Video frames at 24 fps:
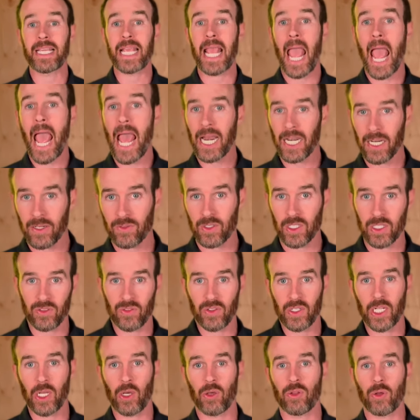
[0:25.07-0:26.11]
the end of this
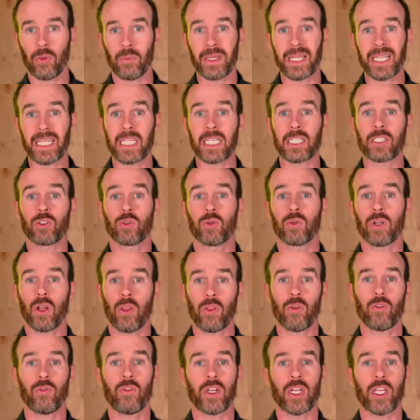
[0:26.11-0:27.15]
video, there'll be a link to
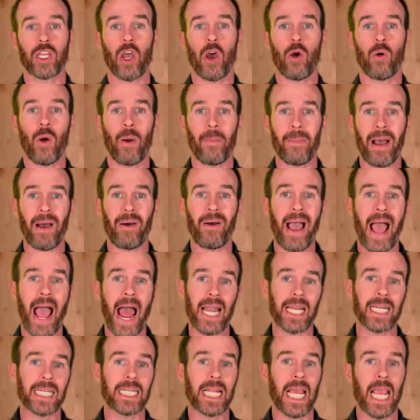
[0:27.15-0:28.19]
another video about
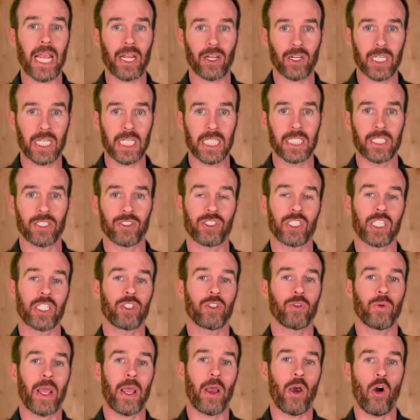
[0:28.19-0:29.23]
adding air
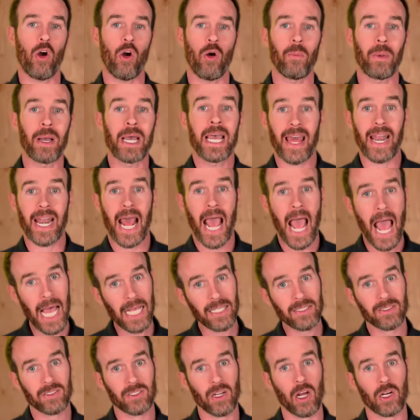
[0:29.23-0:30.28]
conditioning to a home that
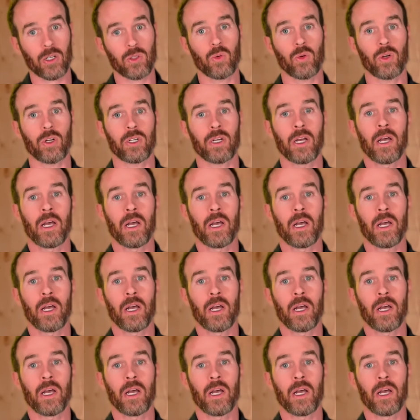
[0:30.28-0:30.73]
has ductwork,